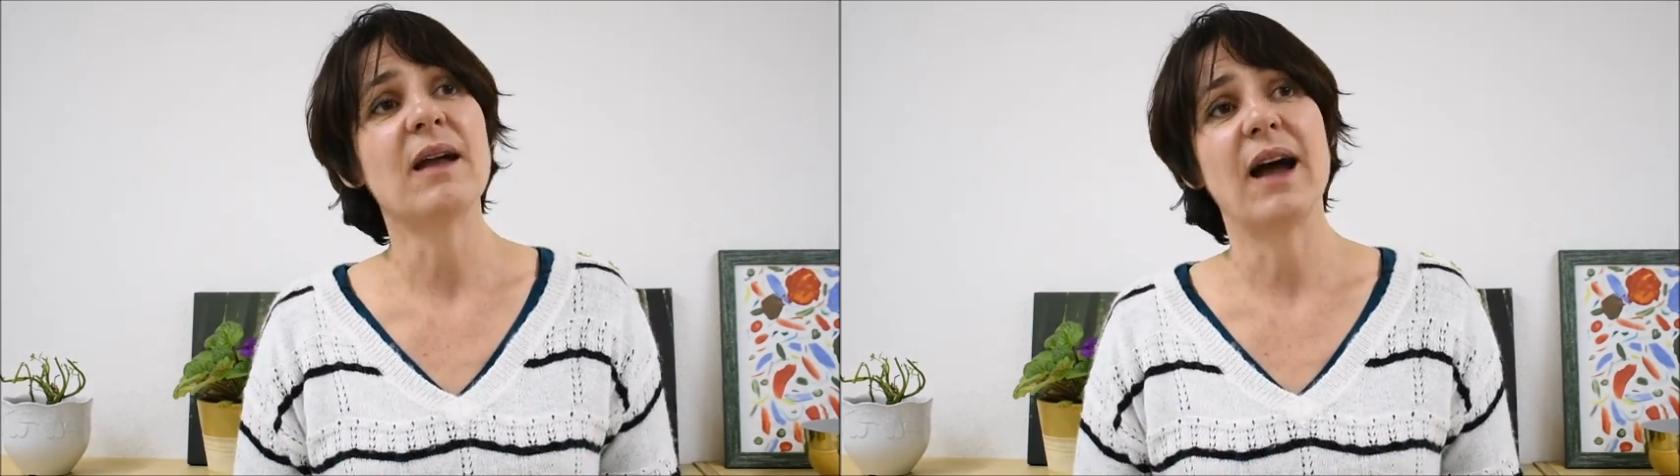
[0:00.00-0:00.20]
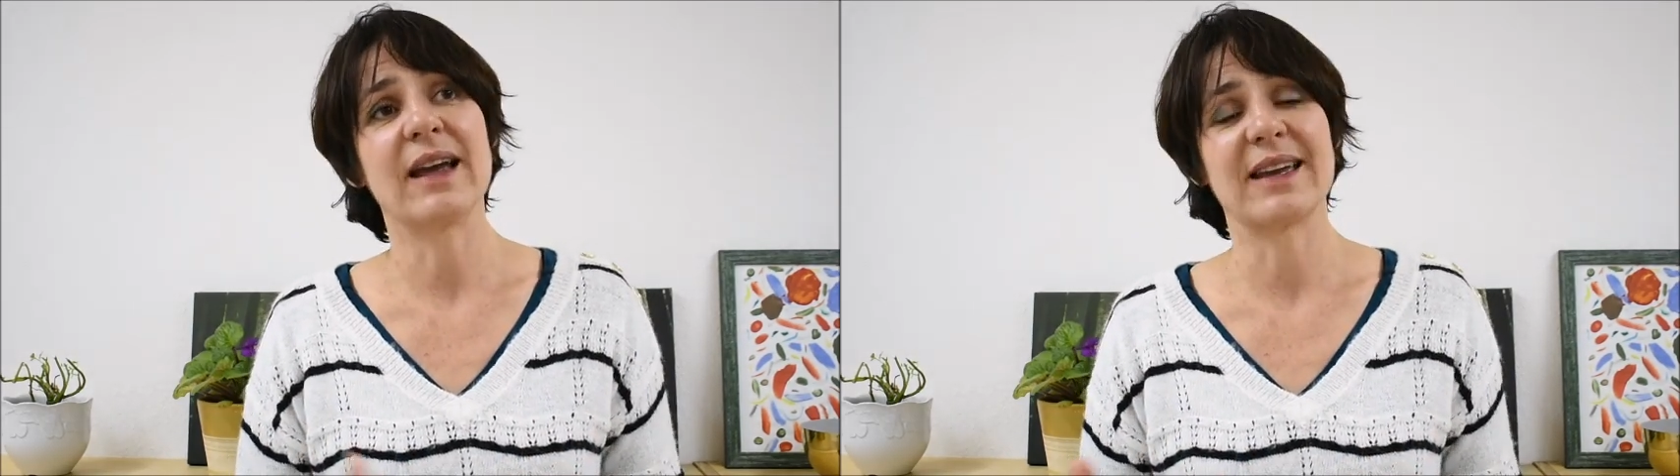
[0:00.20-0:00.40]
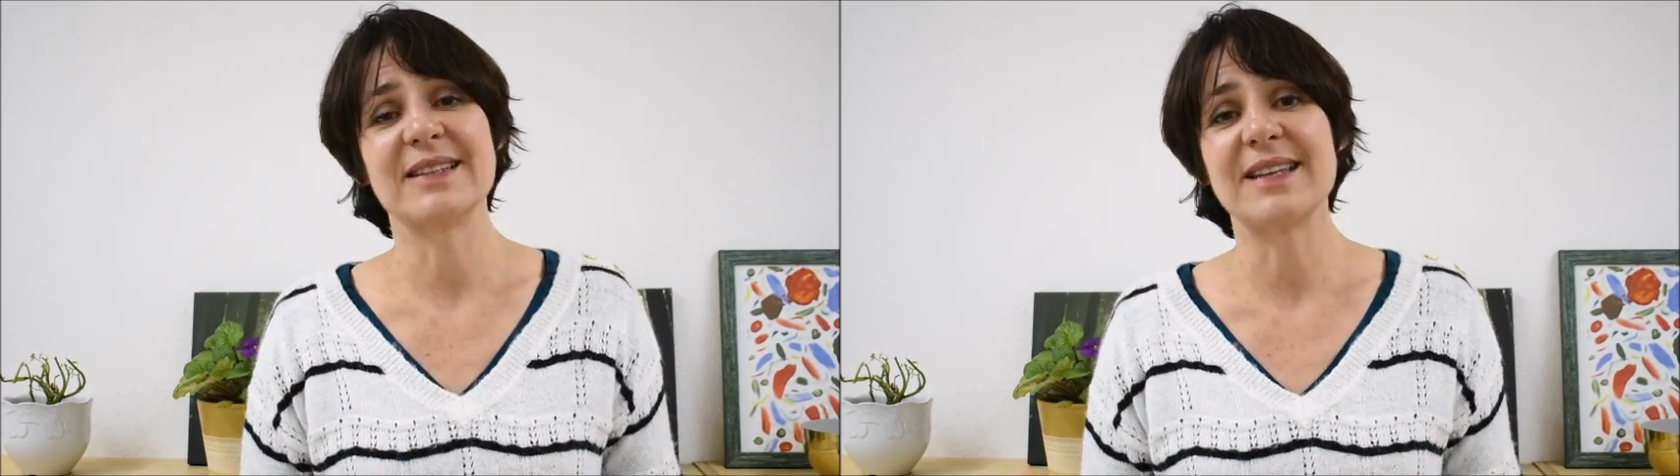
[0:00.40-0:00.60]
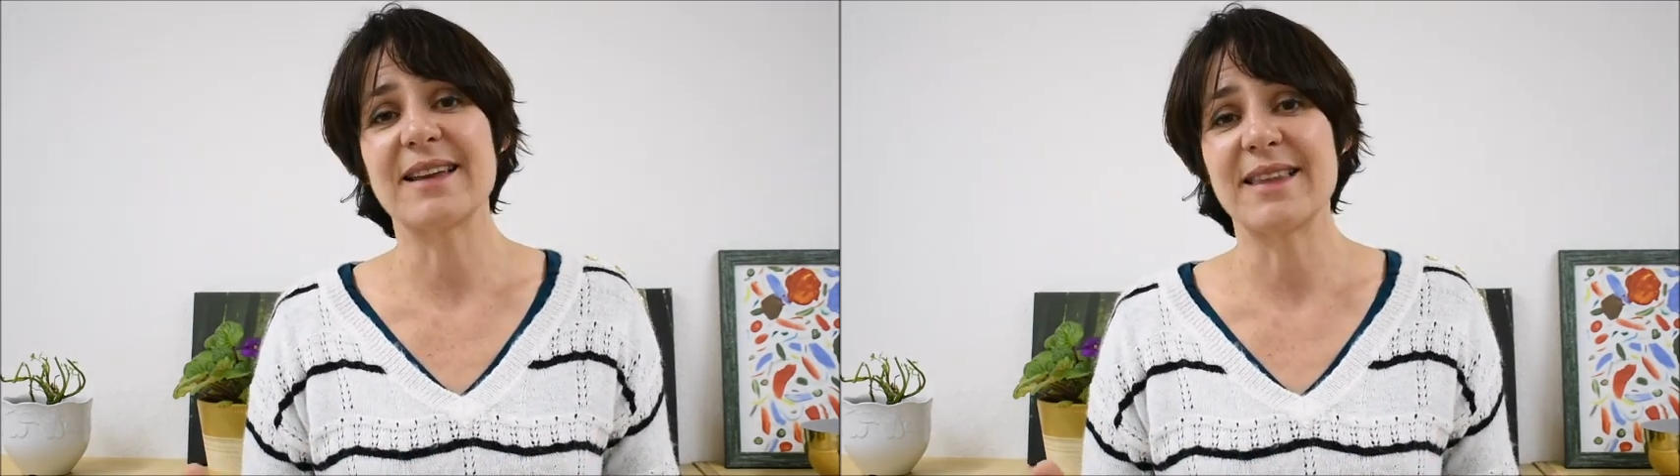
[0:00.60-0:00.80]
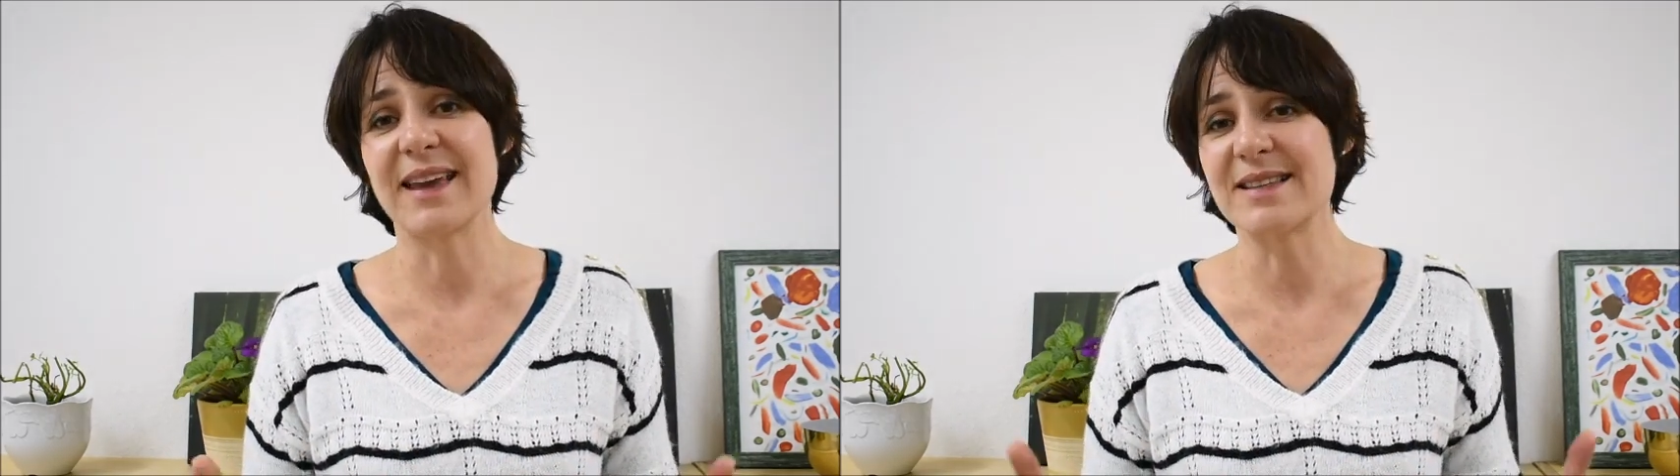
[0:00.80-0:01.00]
I can
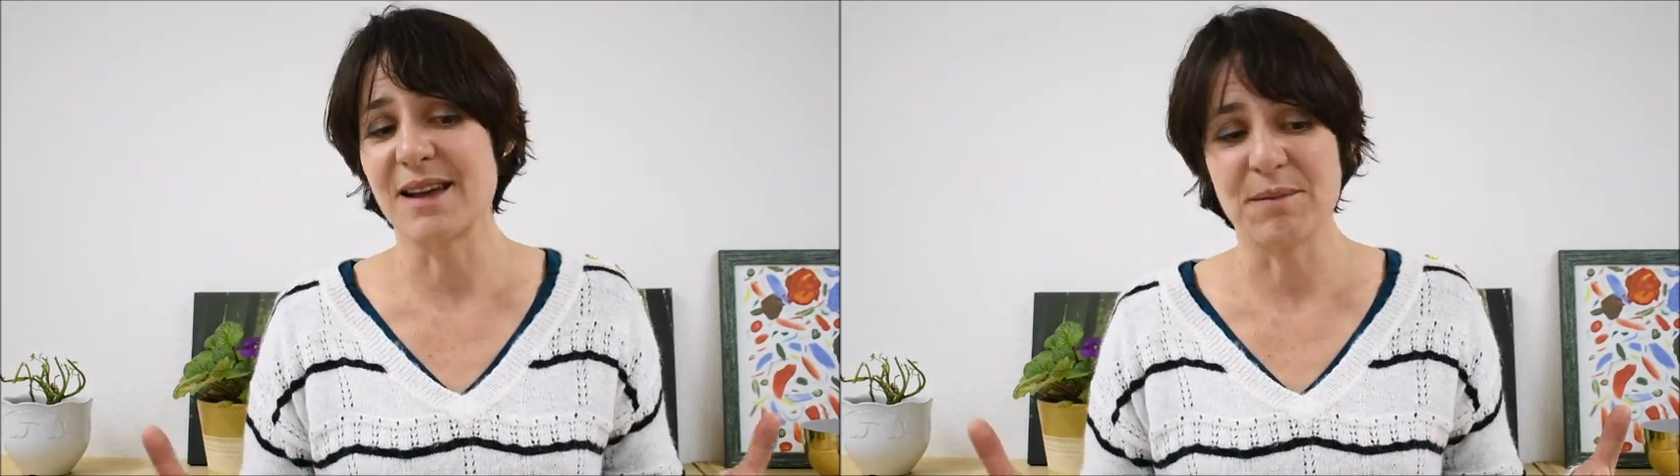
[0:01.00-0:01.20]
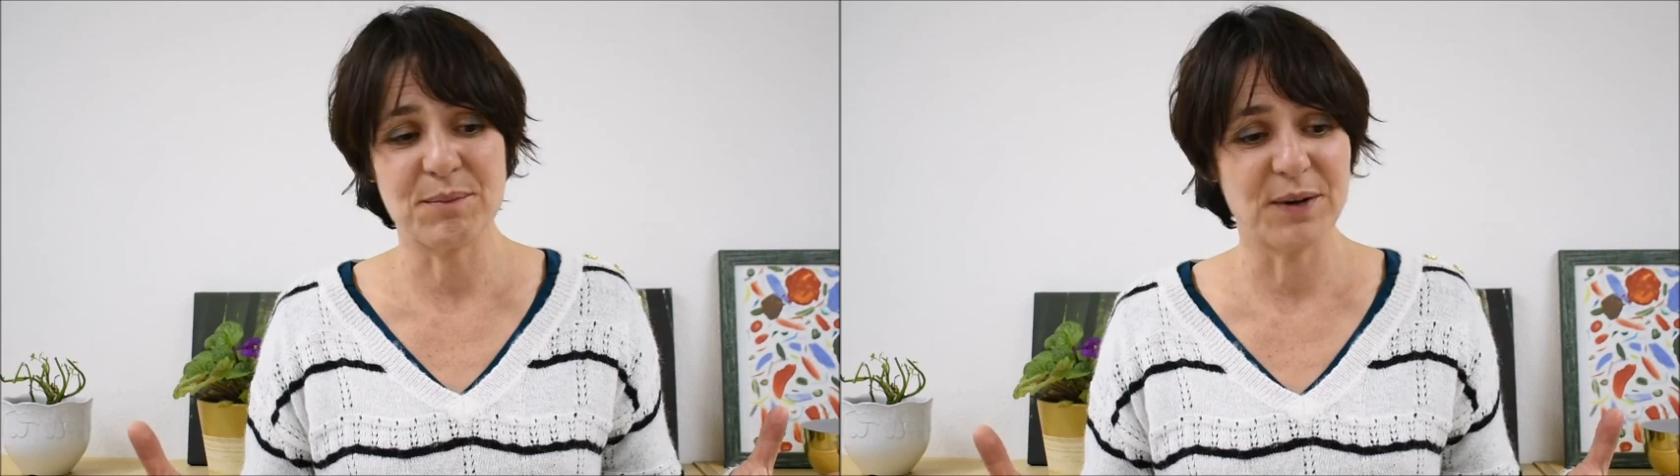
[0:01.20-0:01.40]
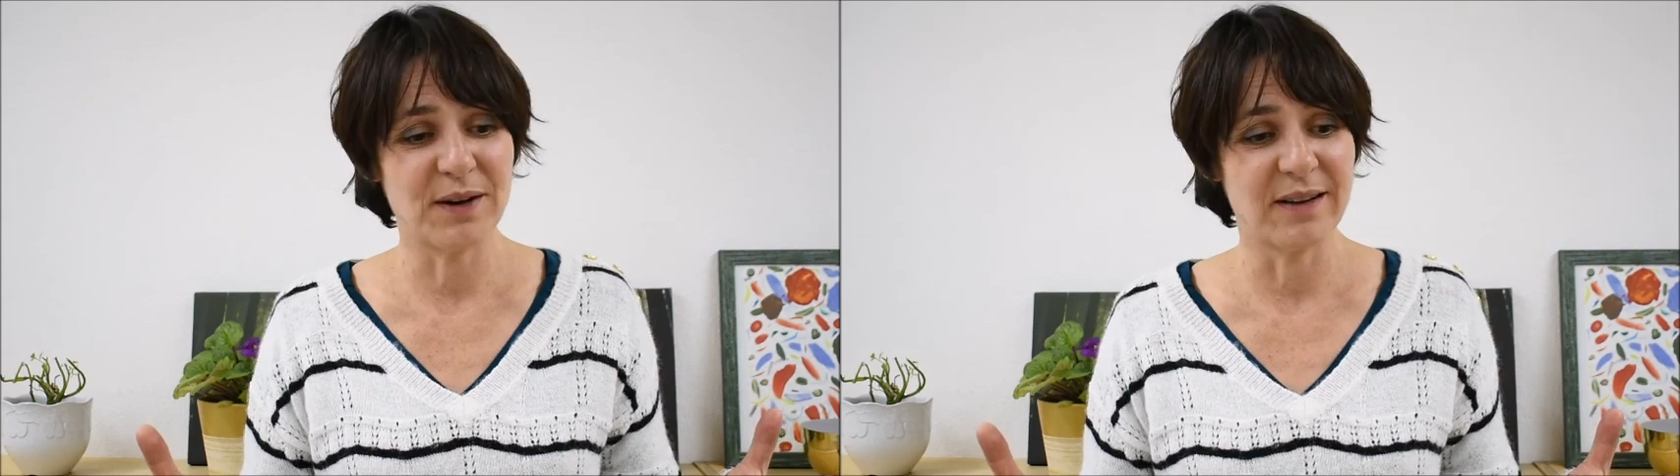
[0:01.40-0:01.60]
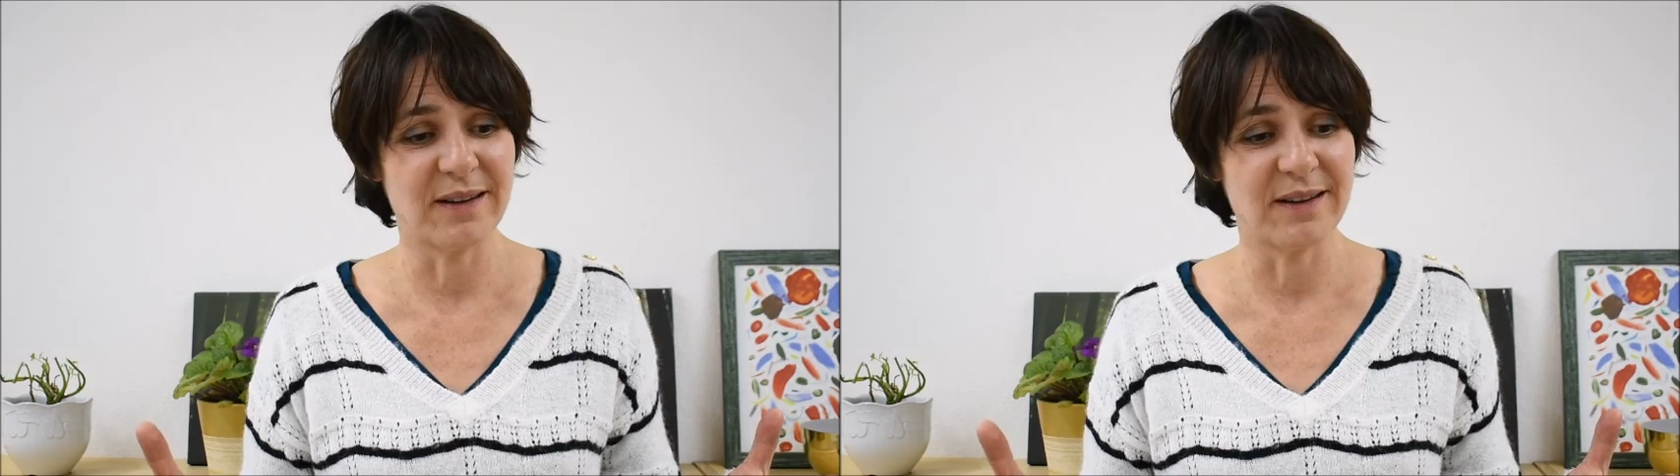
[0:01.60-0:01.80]
take the example